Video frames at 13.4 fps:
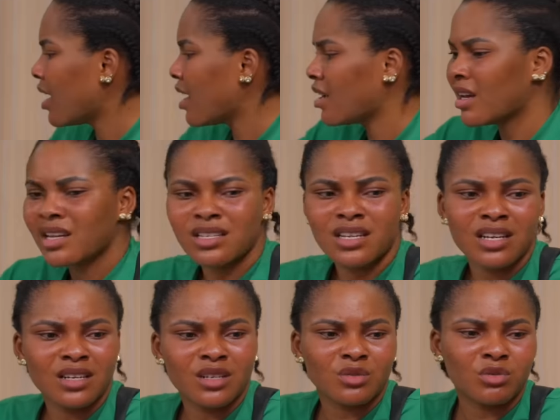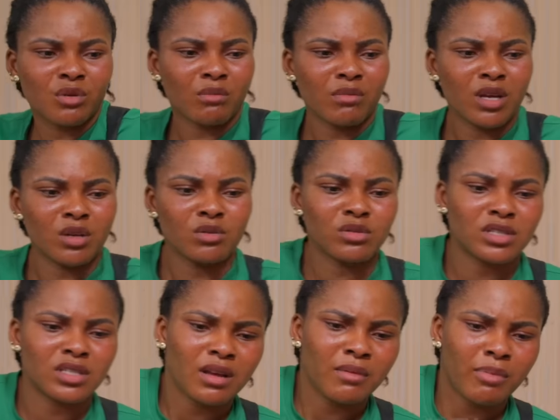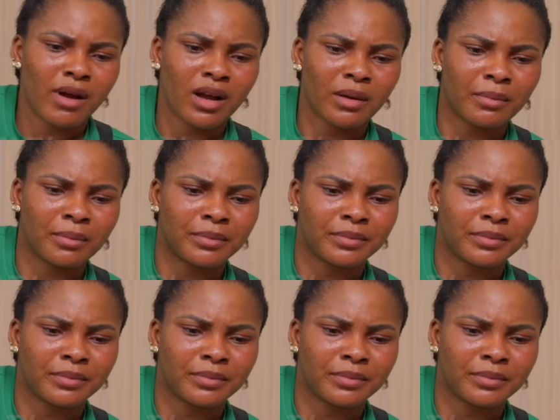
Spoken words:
I take this from me, use day packer.